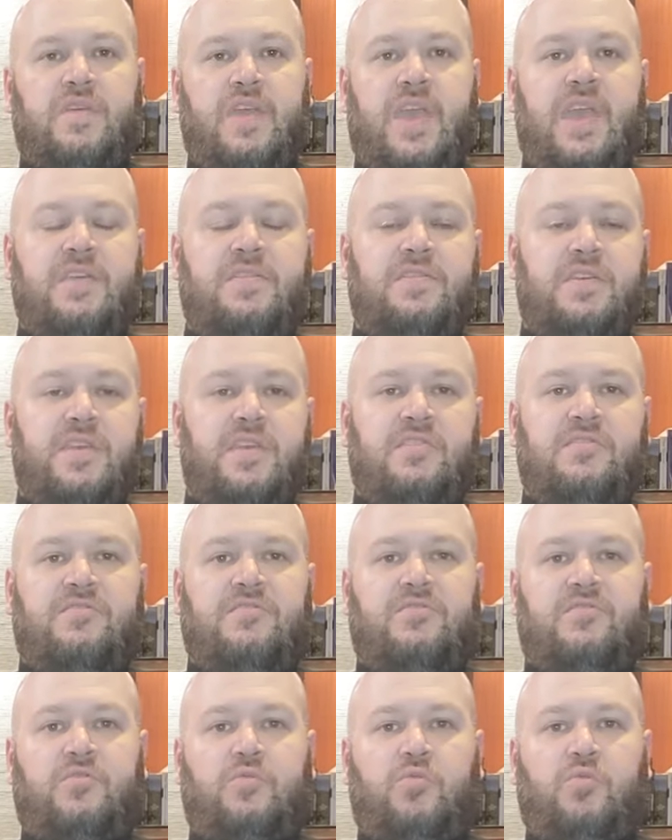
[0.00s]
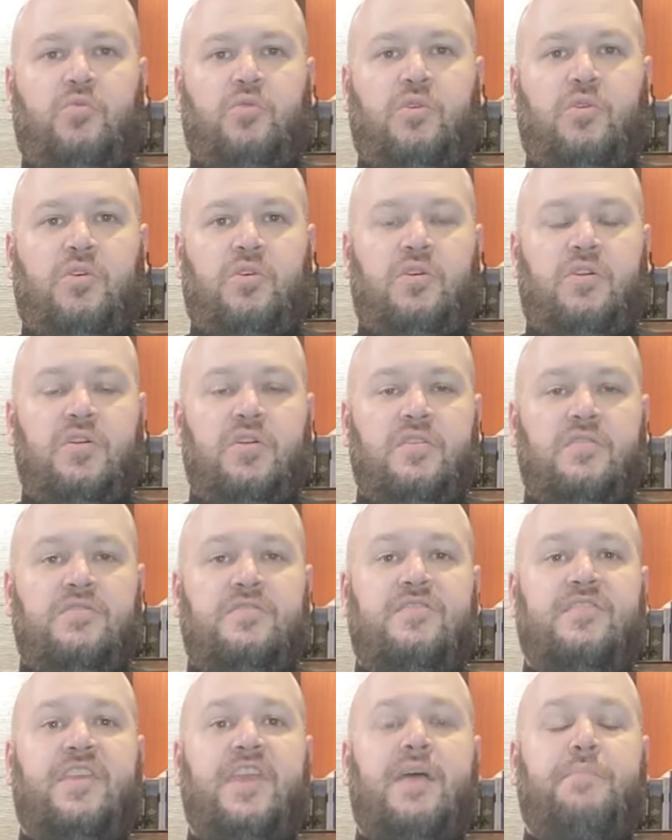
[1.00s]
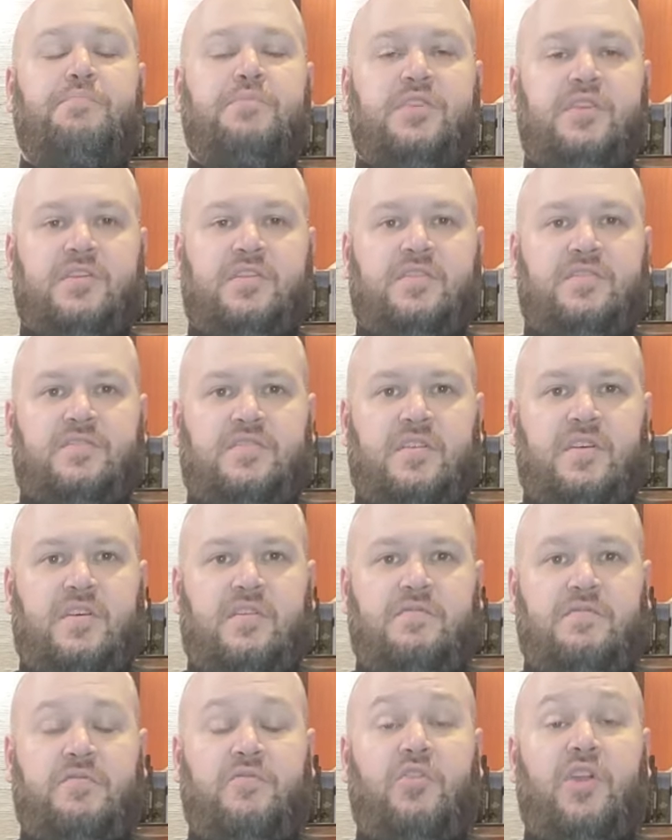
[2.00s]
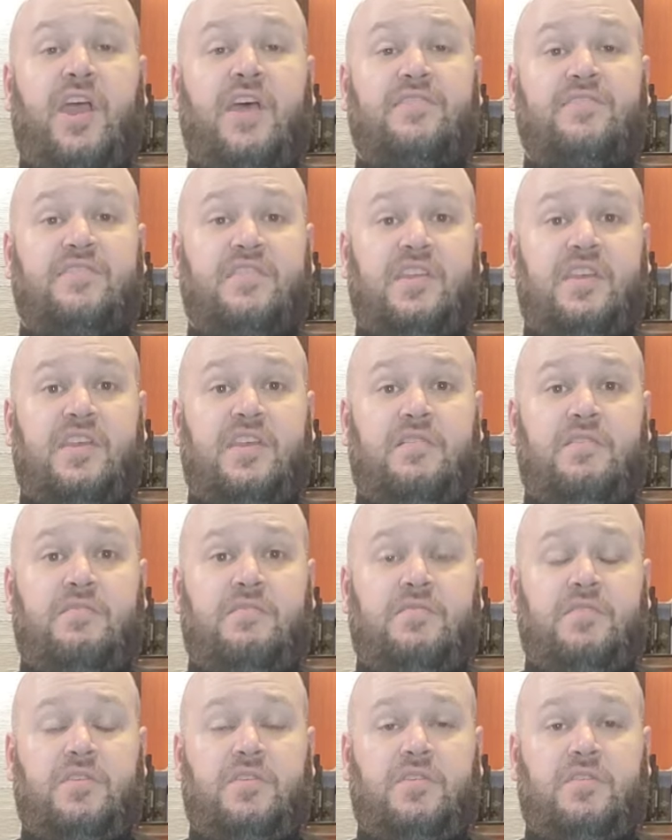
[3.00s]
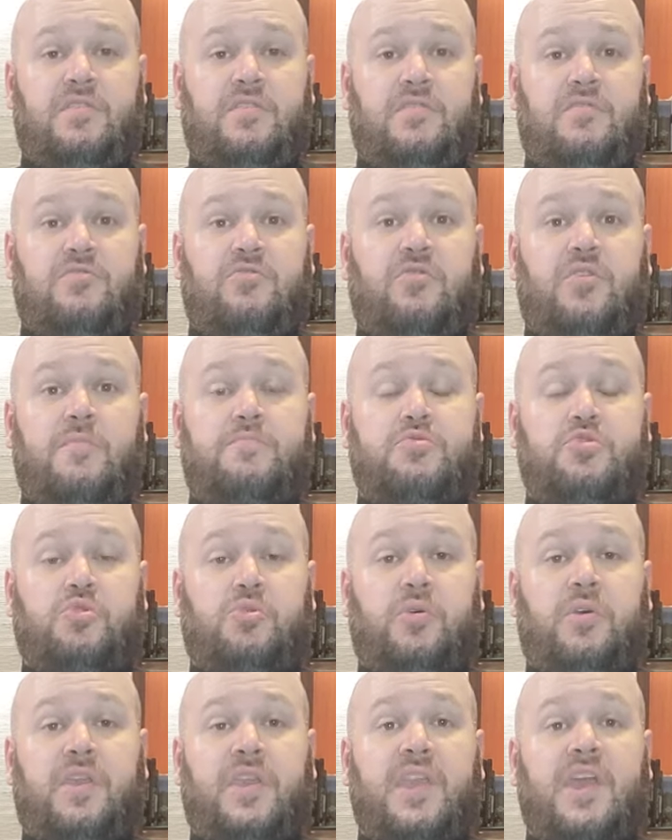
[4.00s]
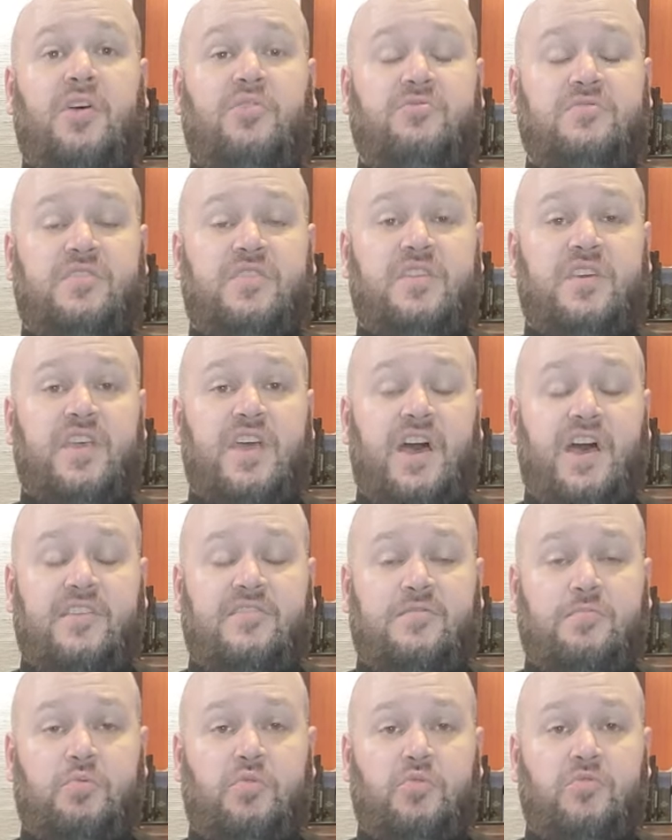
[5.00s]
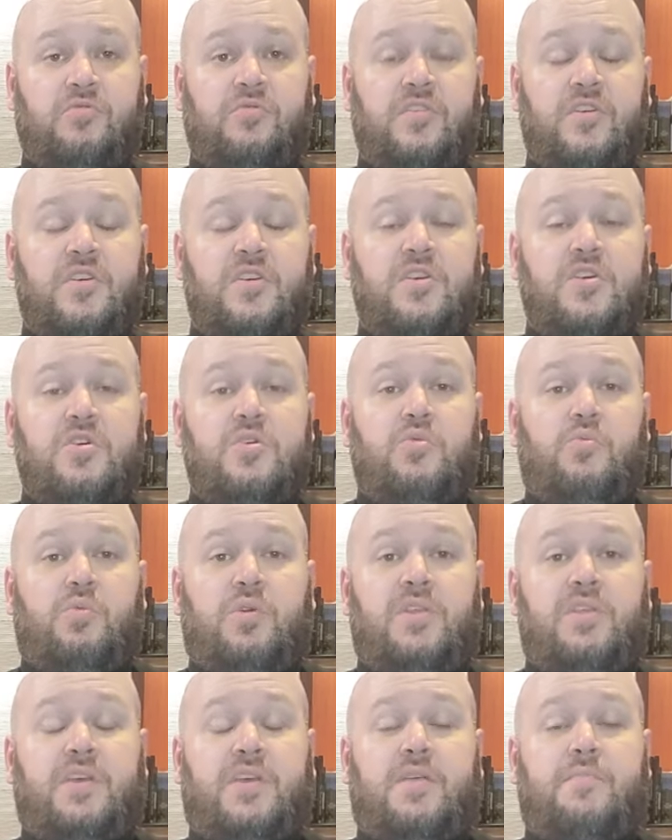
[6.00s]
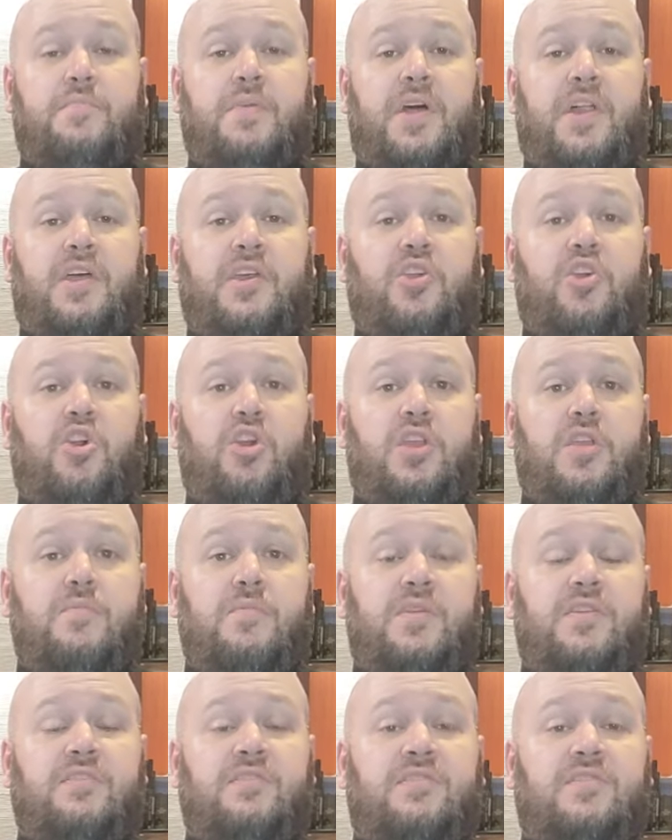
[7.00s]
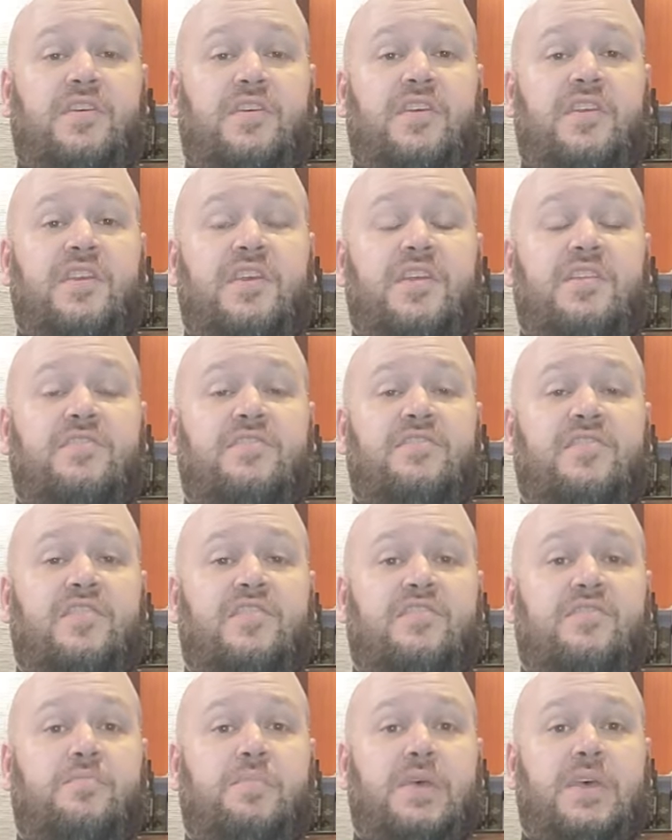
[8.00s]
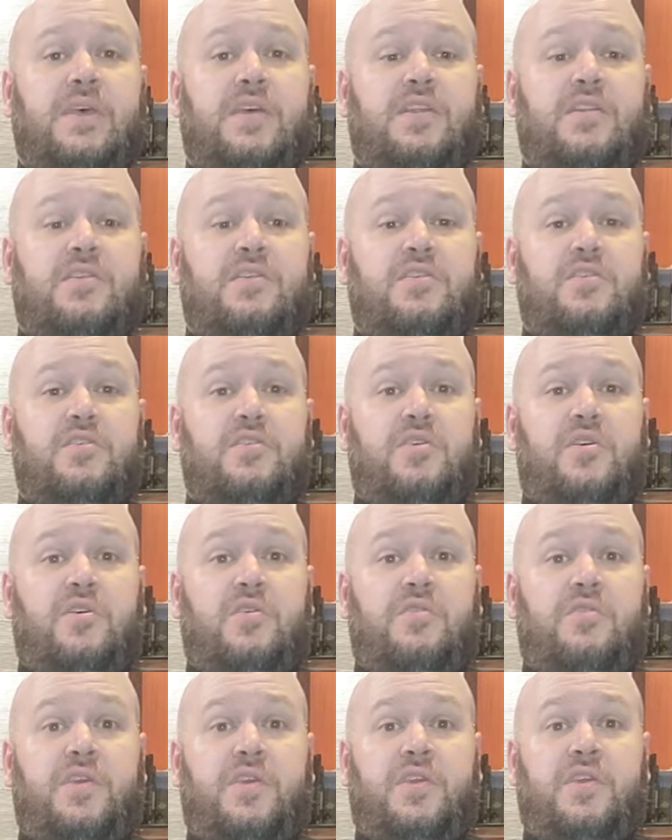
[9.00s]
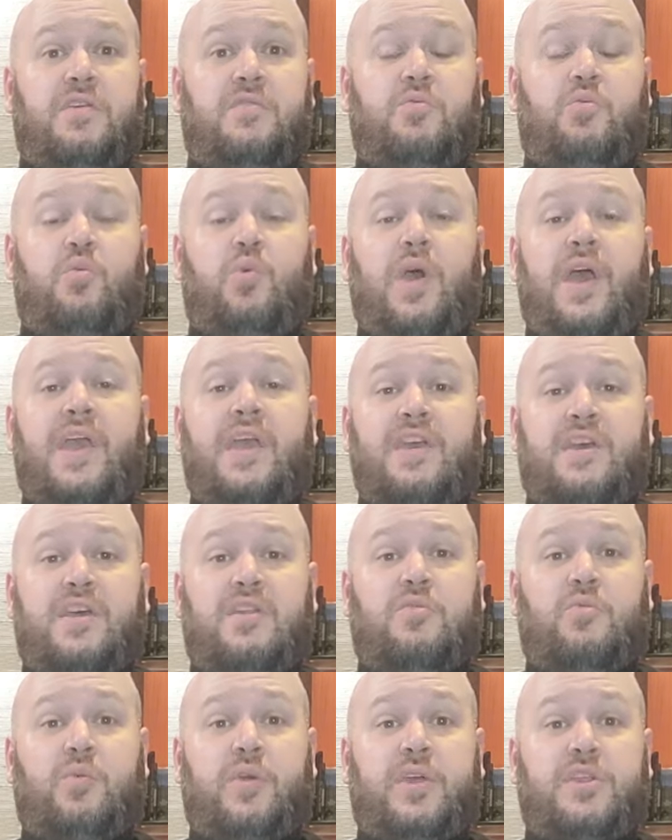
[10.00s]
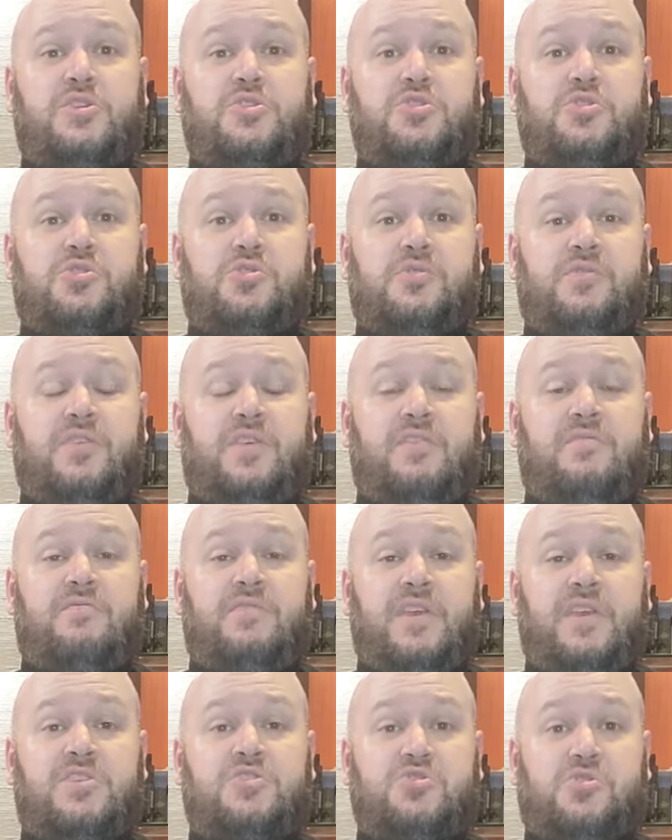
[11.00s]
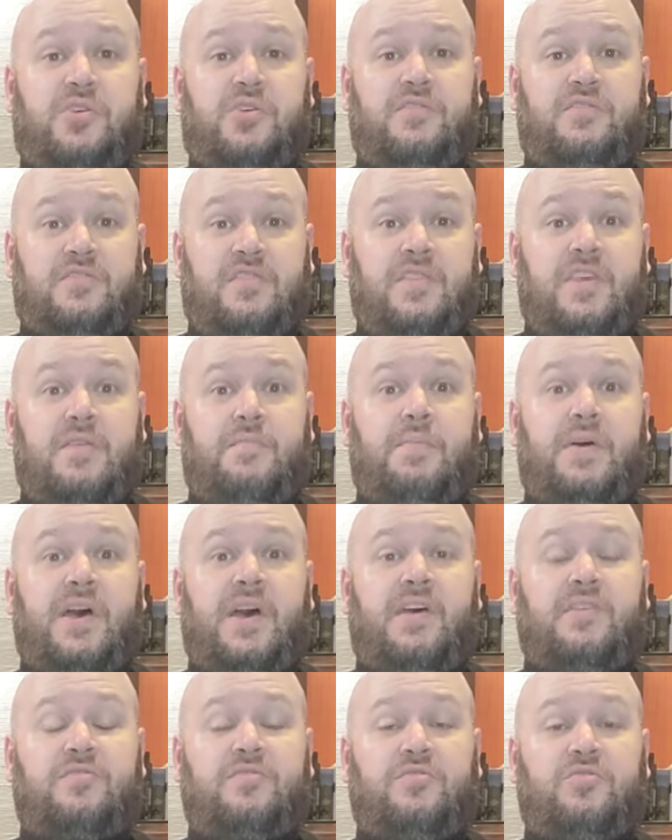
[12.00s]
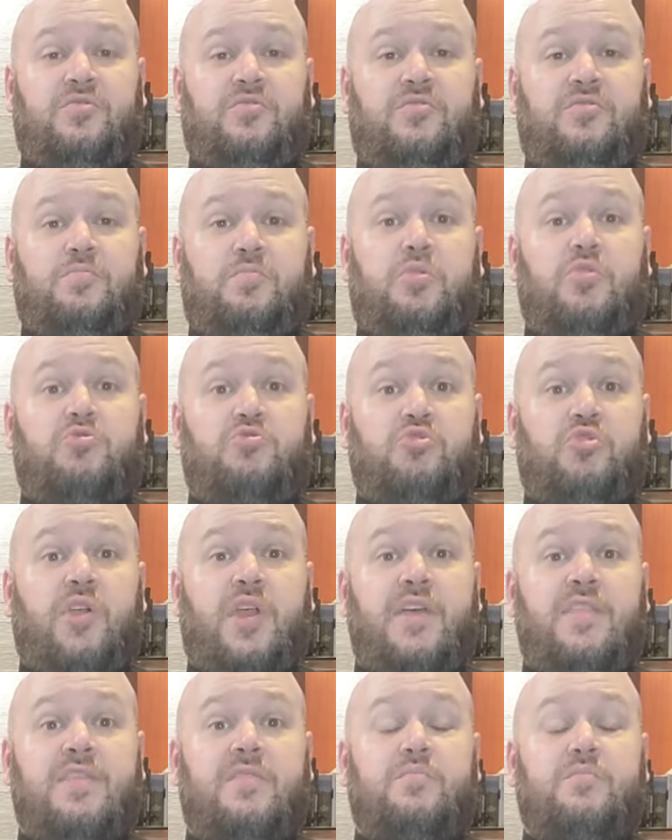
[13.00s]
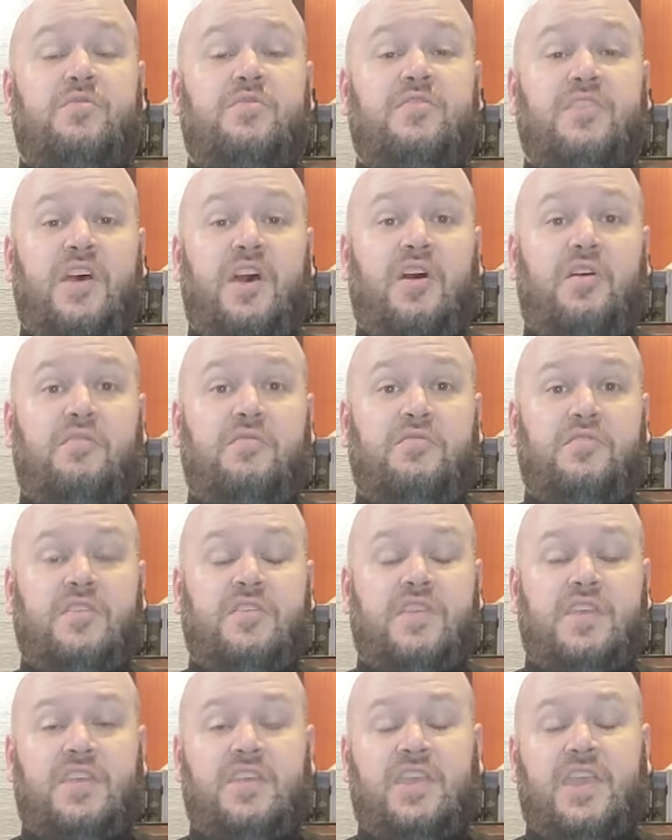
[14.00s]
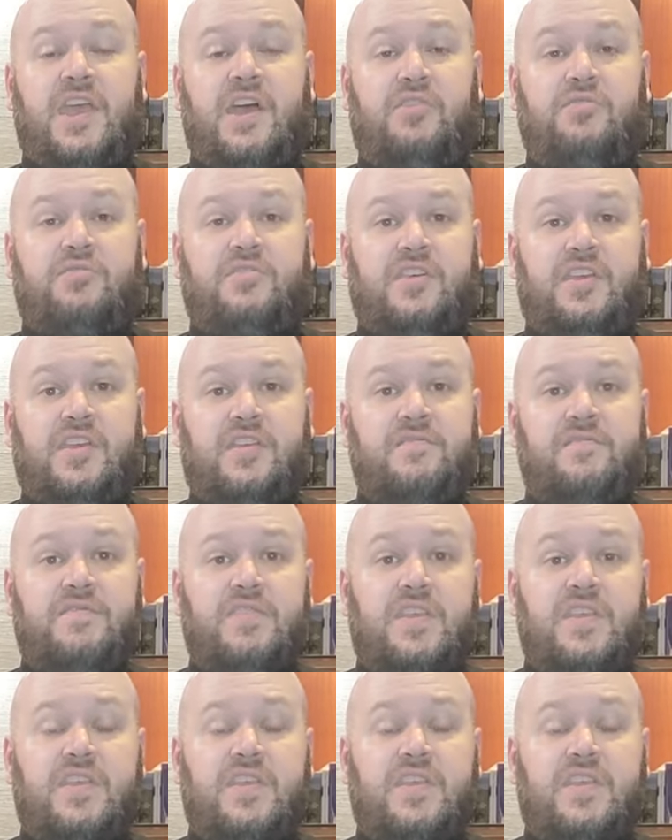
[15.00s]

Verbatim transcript: atheists or skeptics of the veracity of the, the scriptural accounts in the Gospels, one of the compelling arguments against has been the way in which the evangelists and the apostles portray themselves in the accounting.